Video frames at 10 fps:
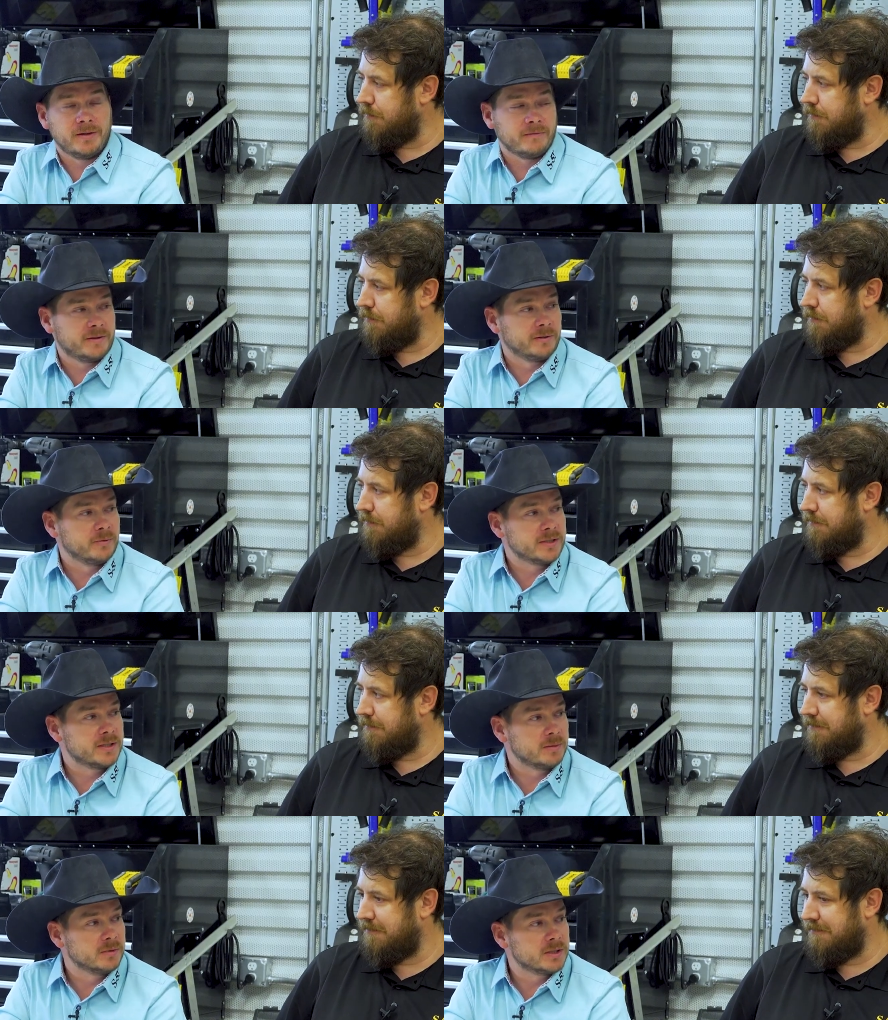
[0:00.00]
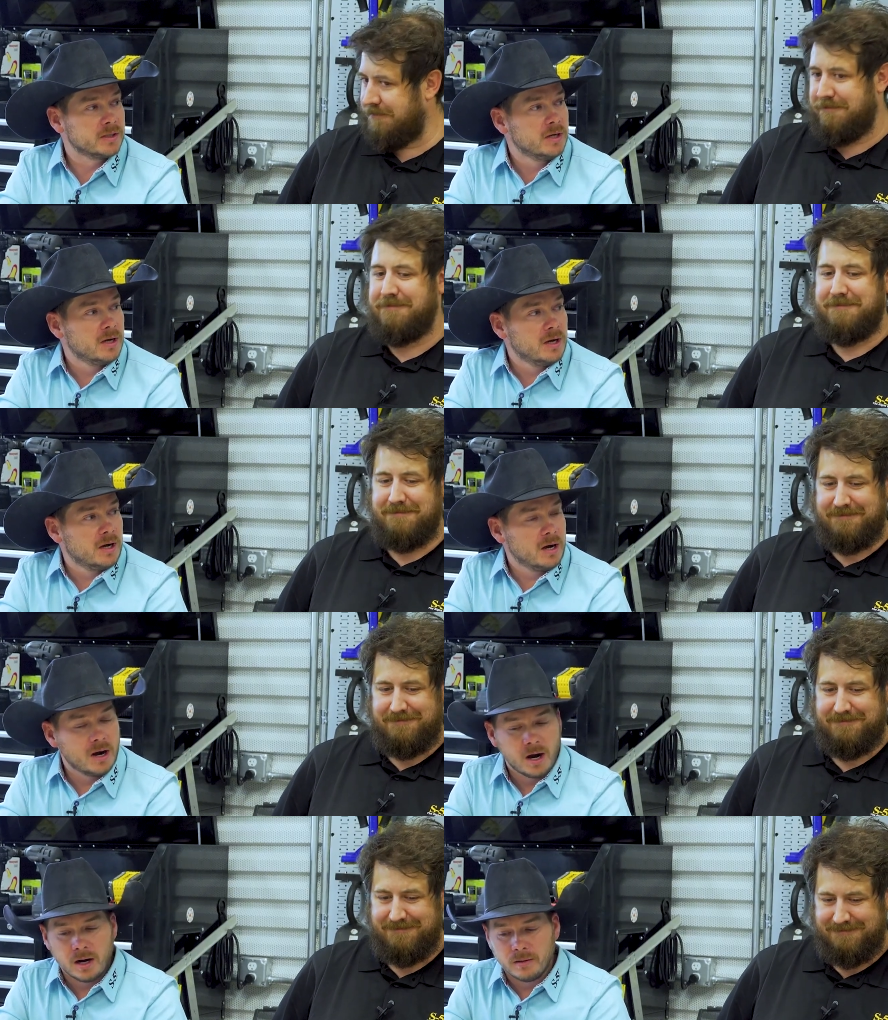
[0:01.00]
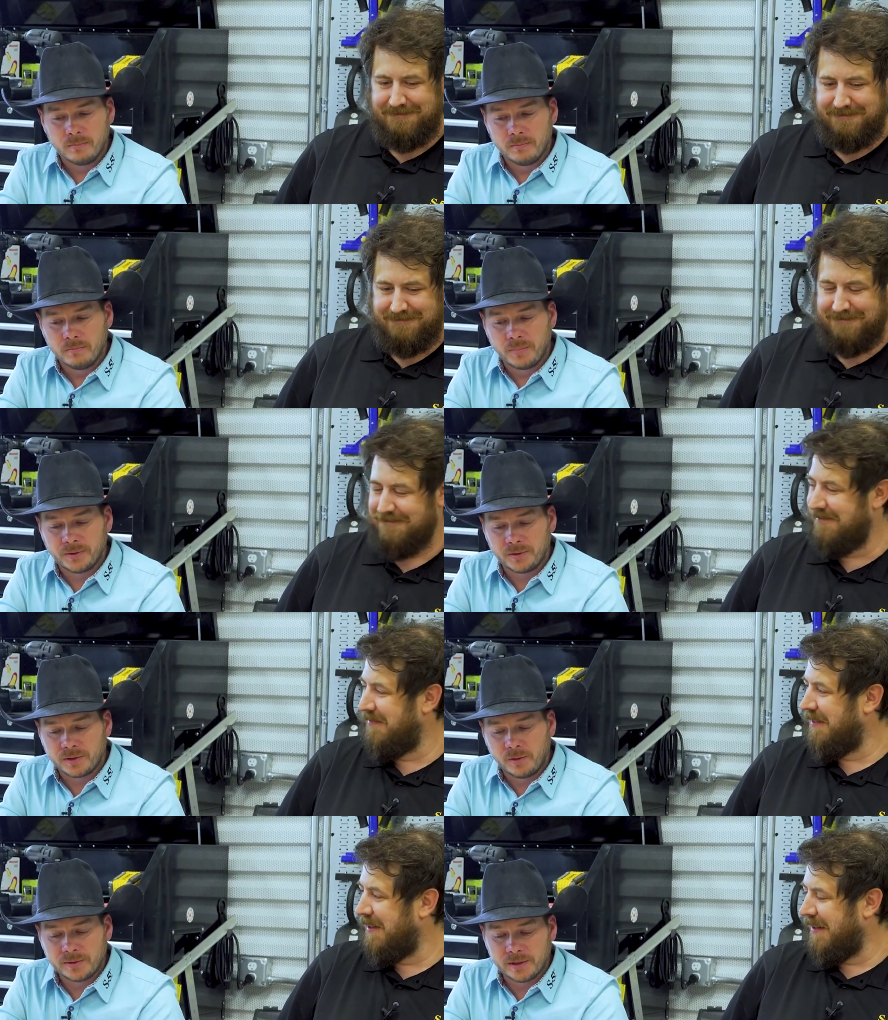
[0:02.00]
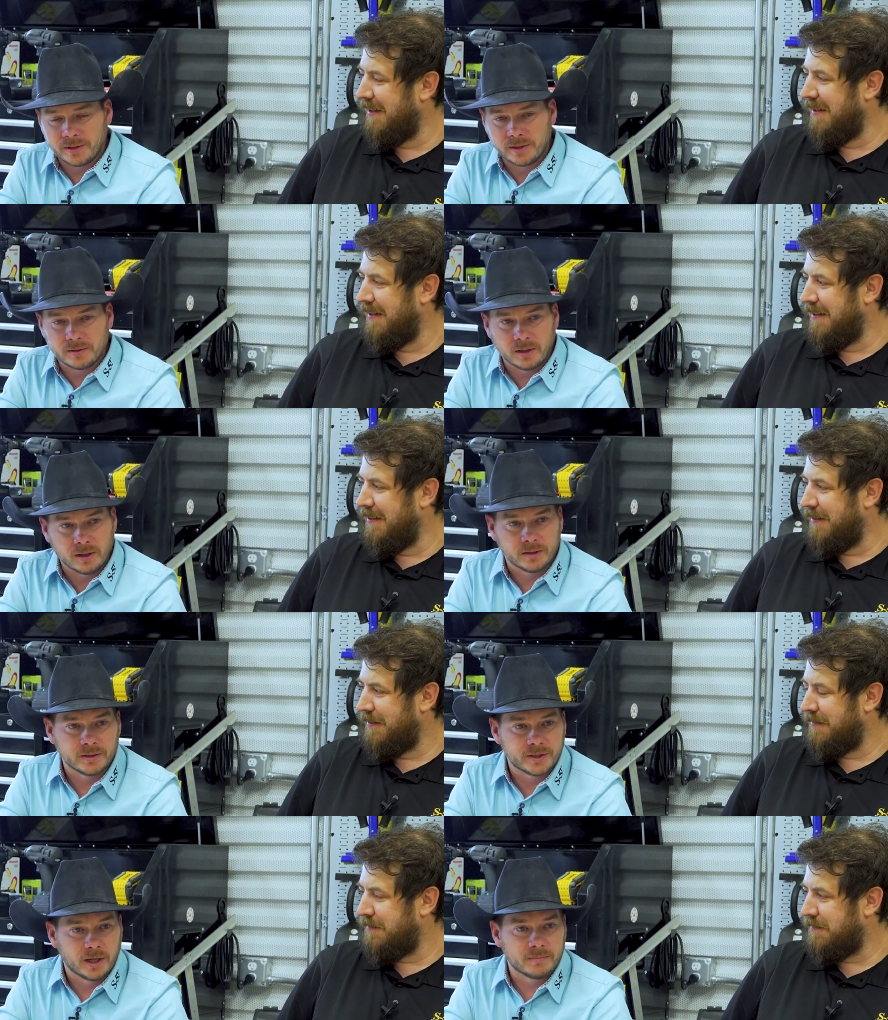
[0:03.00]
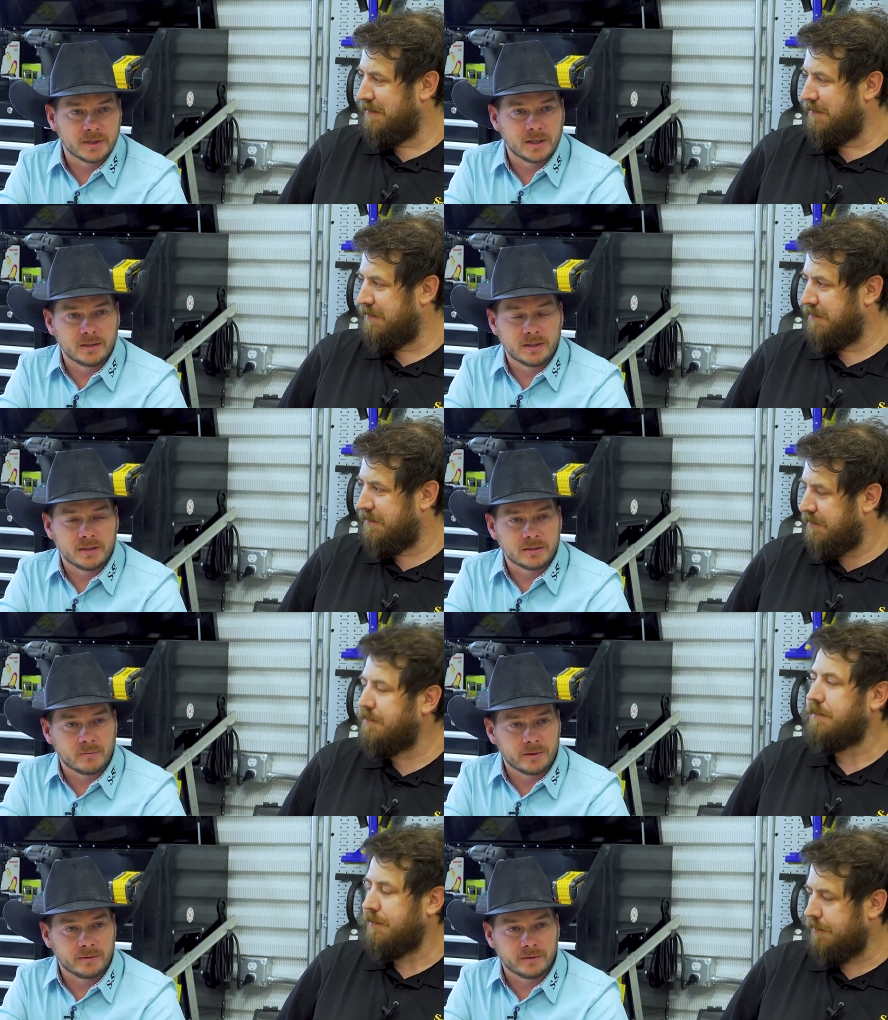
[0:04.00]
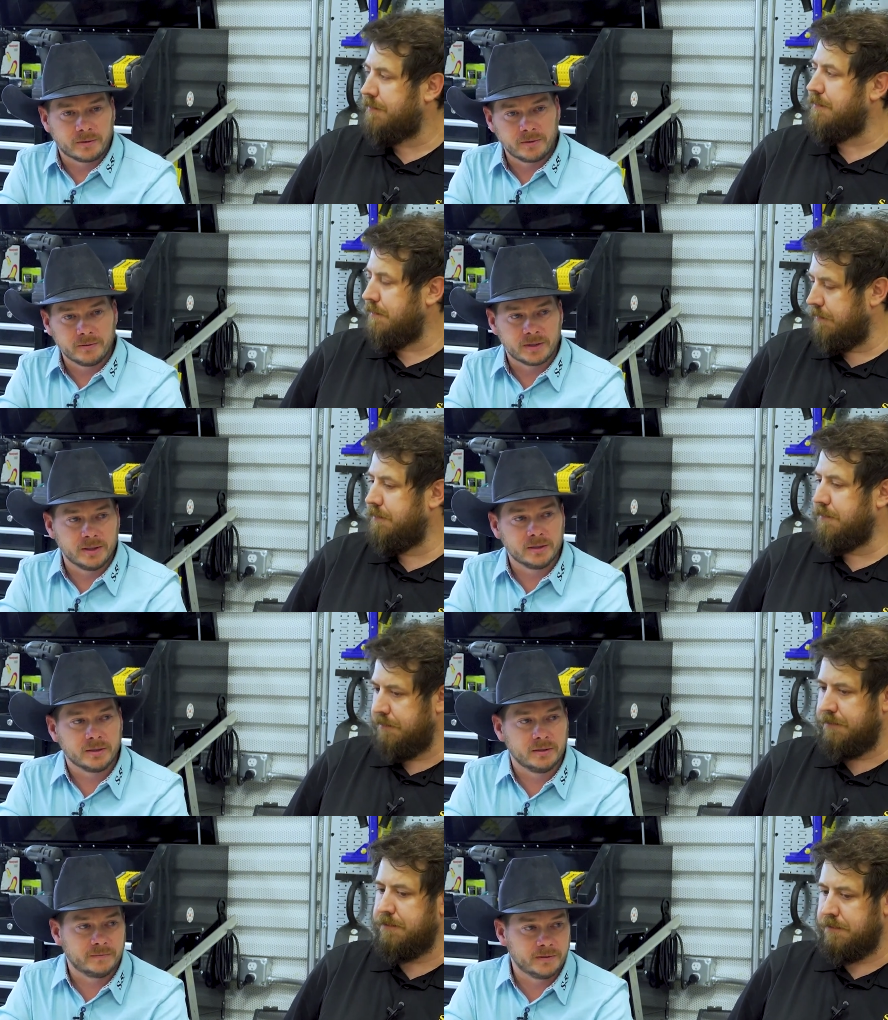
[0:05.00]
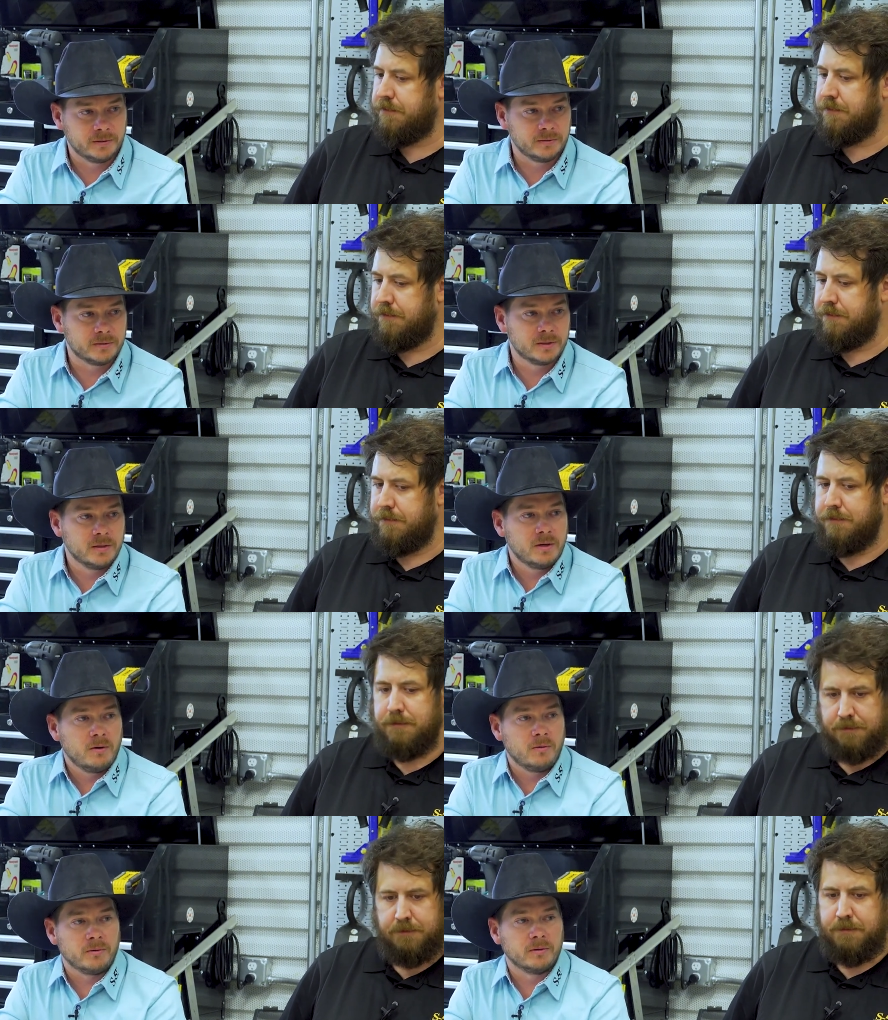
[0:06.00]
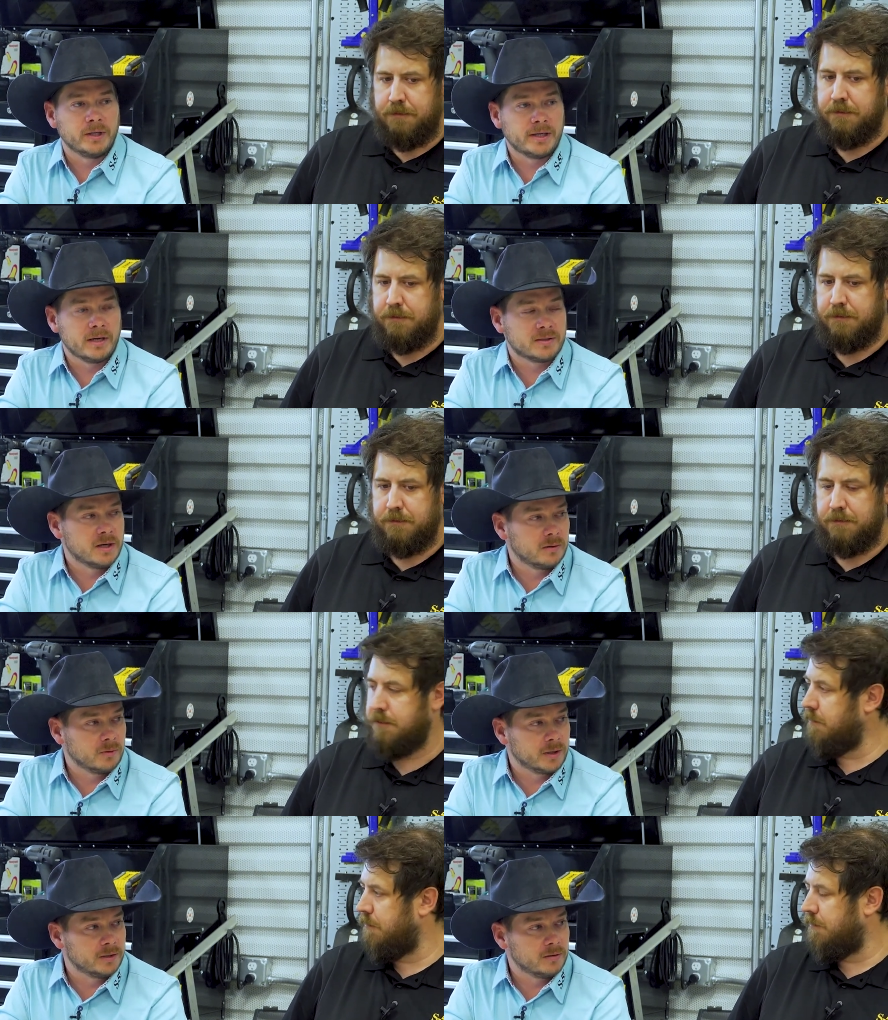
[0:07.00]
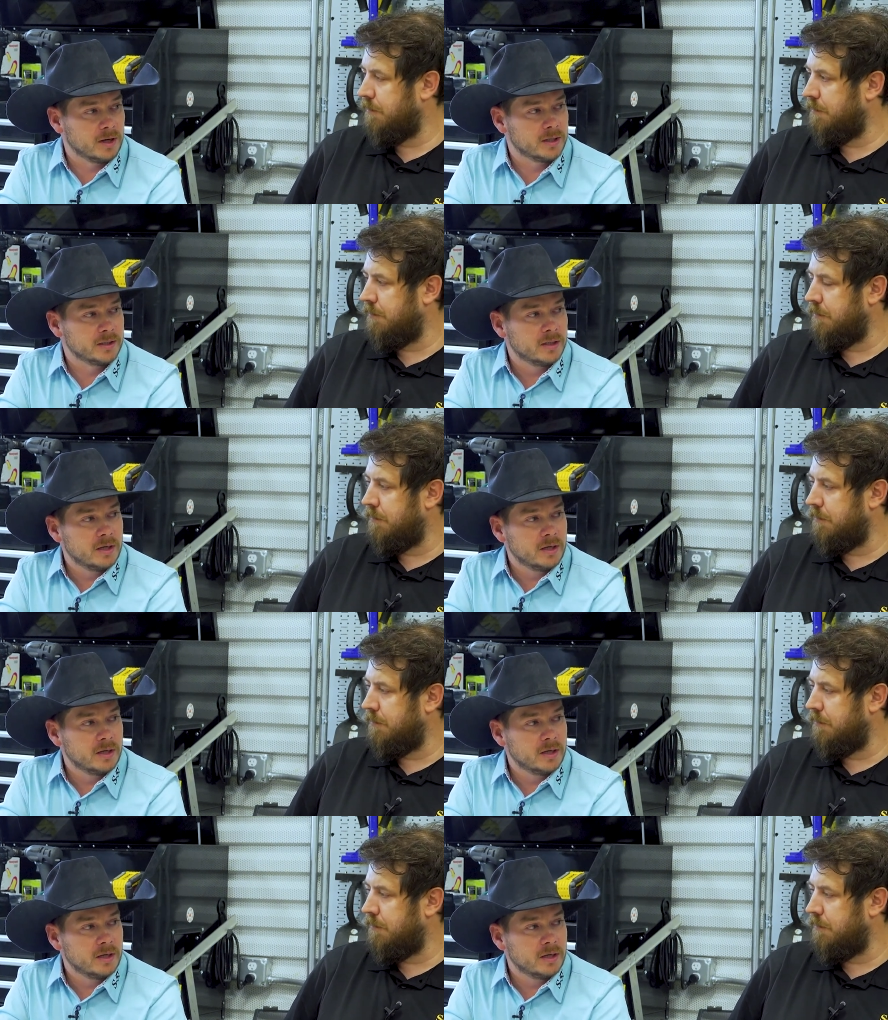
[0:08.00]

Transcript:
Speaker 1: everything went seamless. Um, but there's always issues on the job site, and it's whether the crew's getting confused or the layout's not working right.